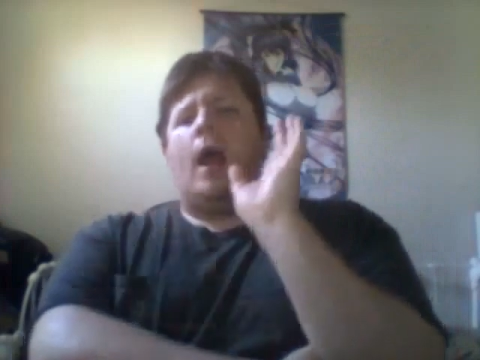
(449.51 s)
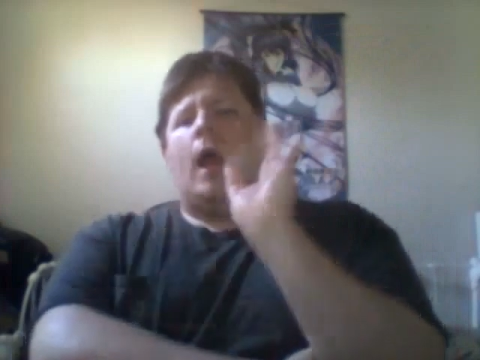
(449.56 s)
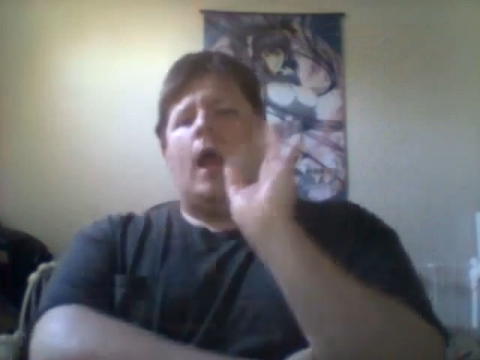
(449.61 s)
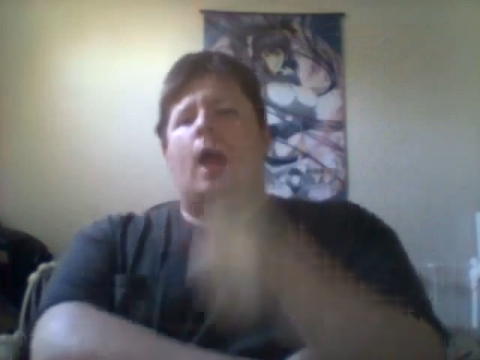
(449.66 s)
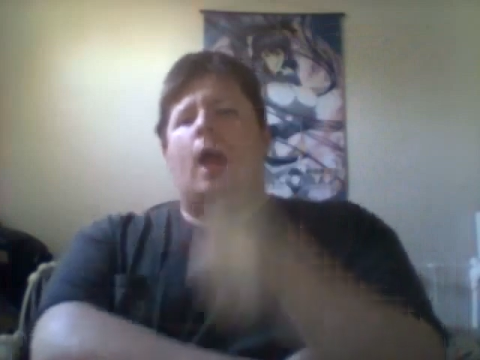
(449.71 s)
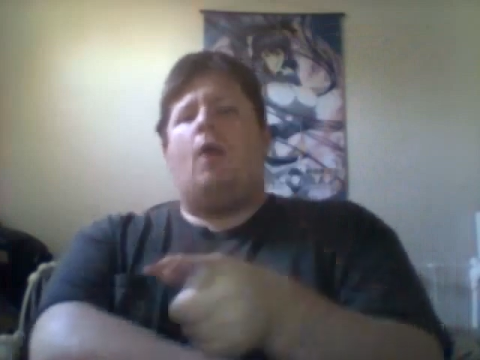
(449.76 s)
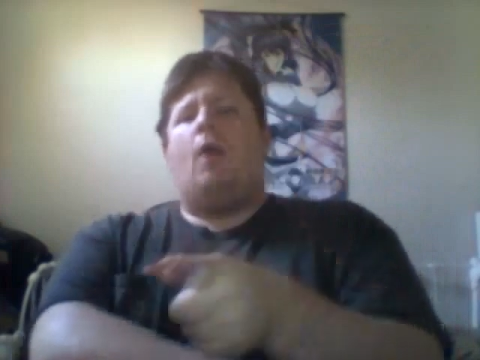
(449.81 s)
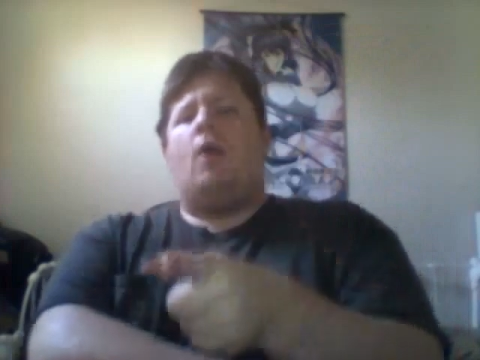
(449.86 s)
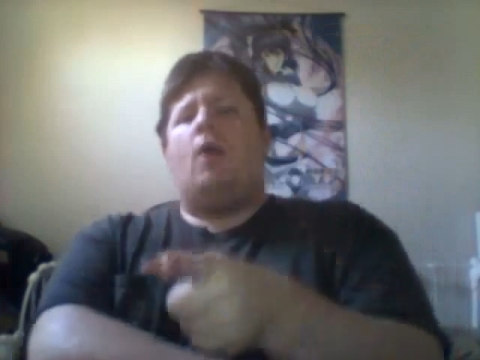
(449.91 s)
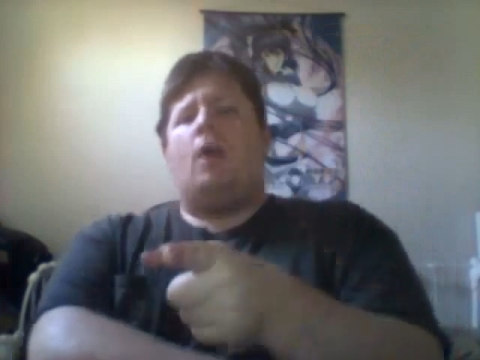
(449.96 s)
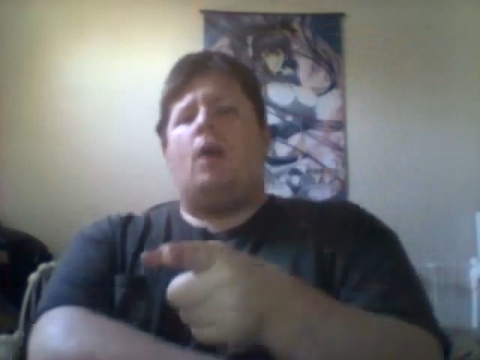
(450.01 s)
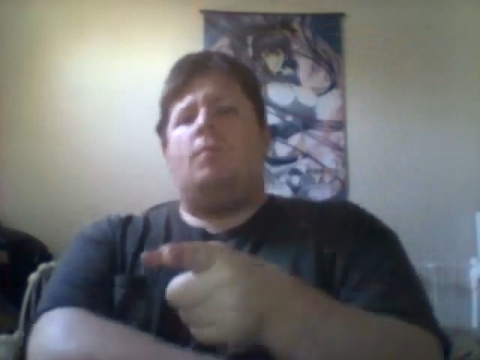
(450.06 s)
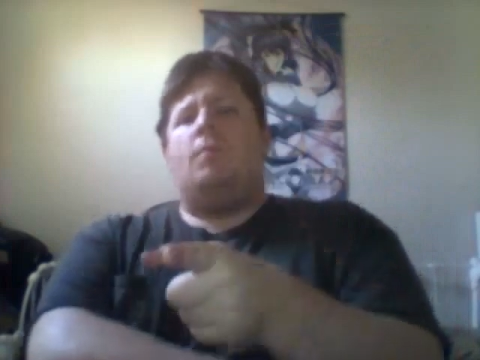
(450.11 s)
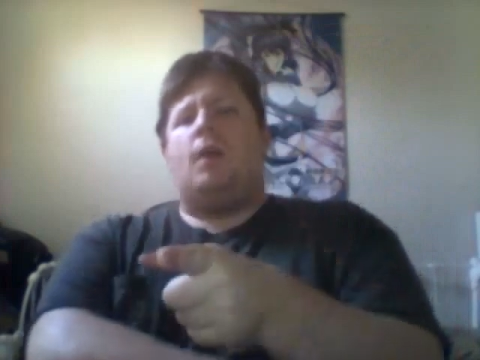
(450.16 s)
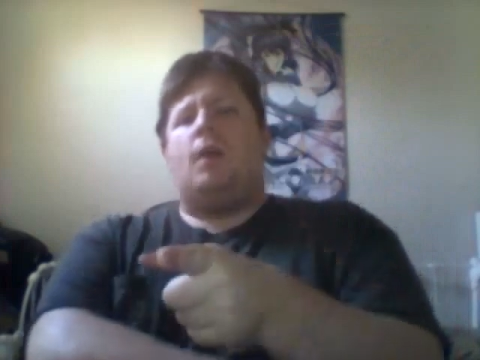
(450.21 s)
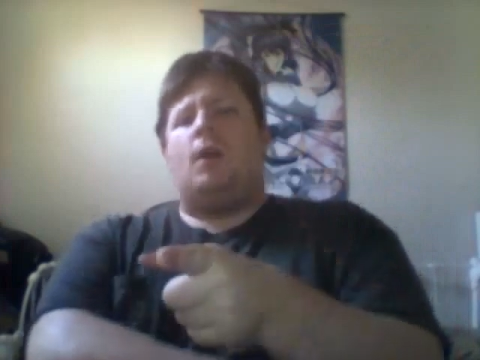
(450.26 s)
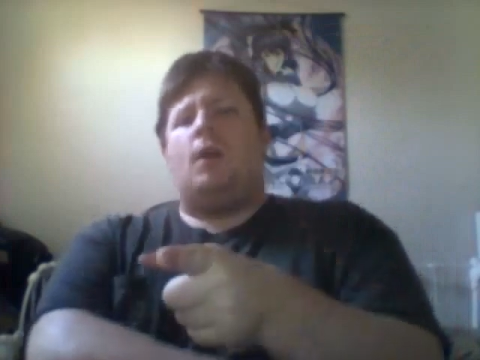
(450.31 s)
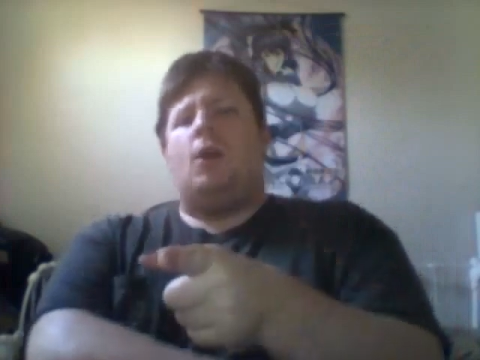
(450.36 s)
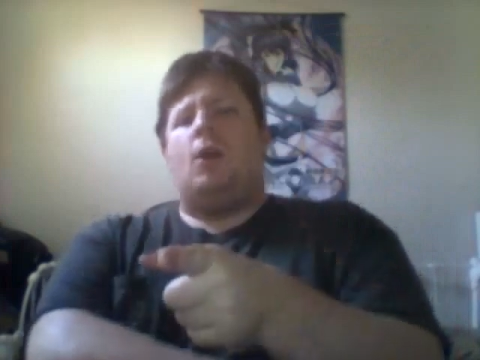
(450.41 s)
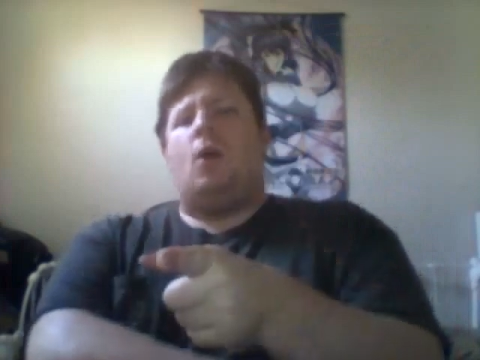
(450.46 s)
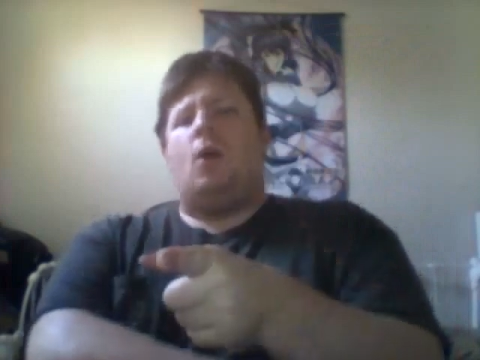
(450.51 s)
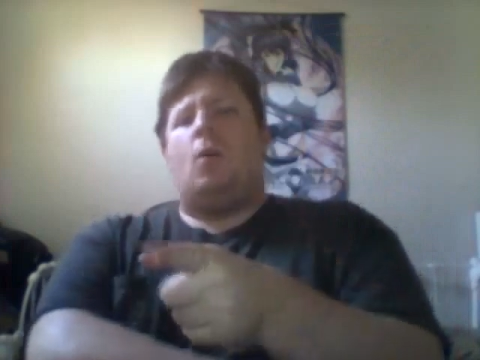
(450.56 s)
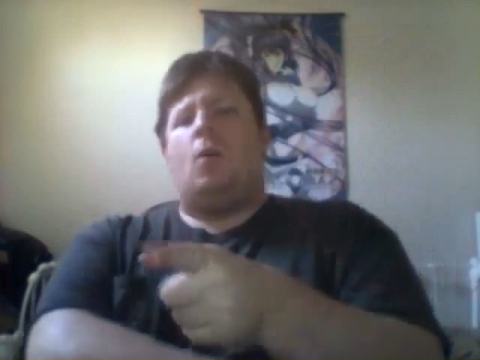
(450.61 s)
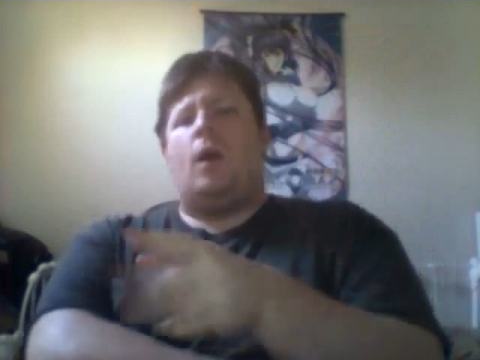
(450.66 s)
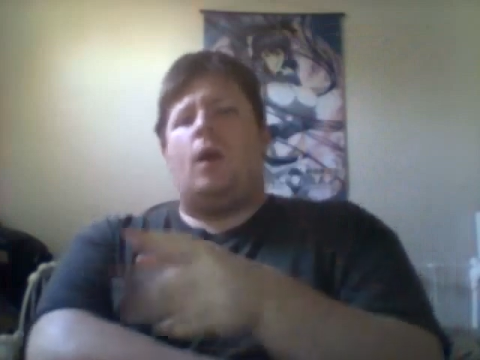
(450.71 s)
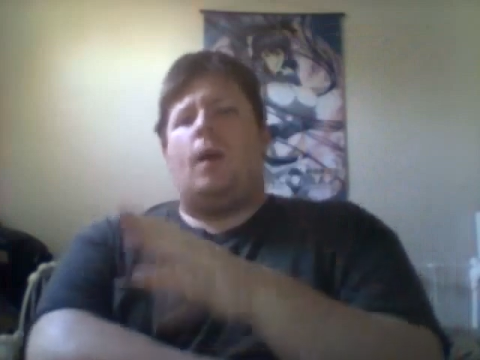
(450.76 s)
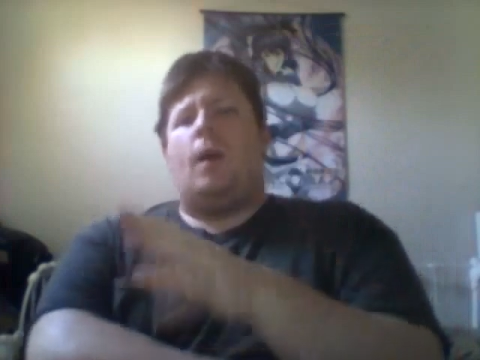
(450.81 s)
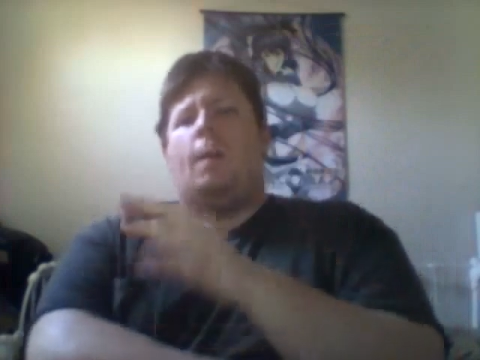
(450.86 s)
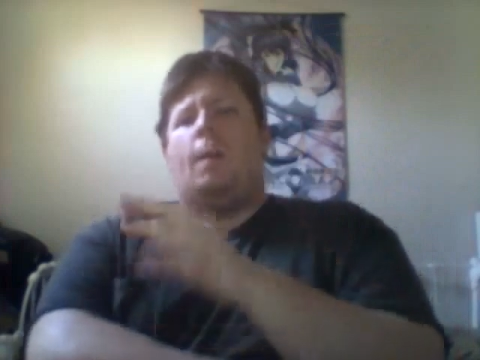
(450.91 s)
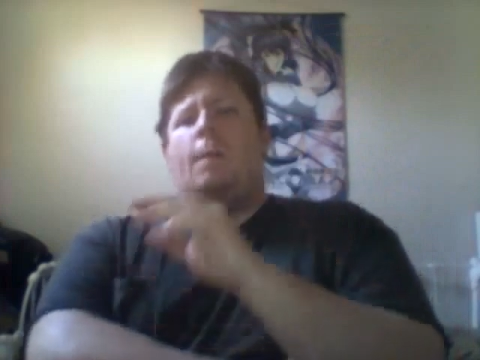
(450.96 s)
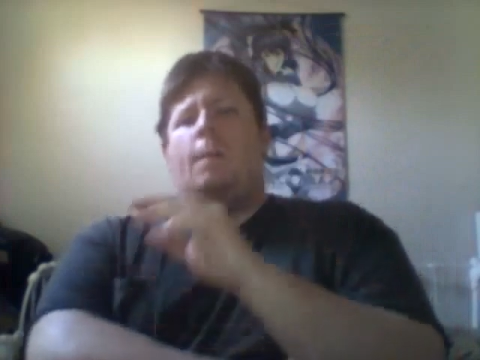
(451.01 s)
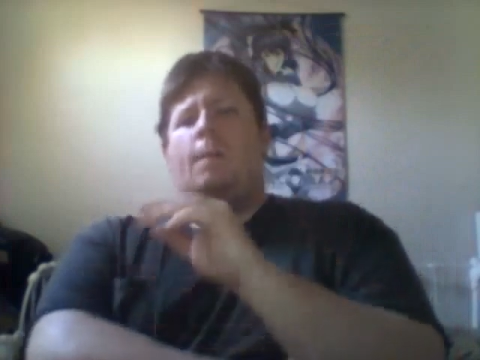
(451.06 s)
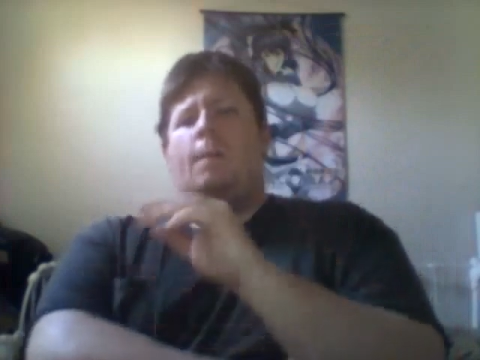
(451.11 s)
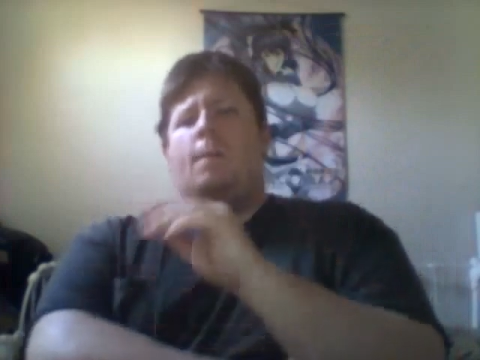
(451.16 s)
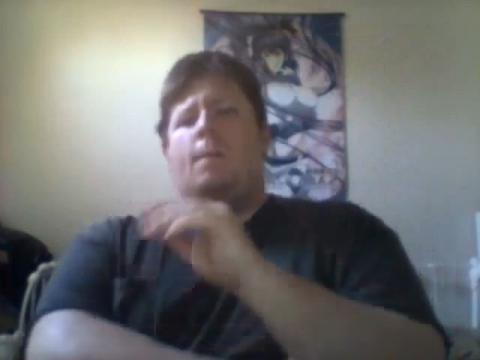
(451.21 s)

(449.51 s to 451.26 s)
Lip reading: Arrow comes out of nowhere,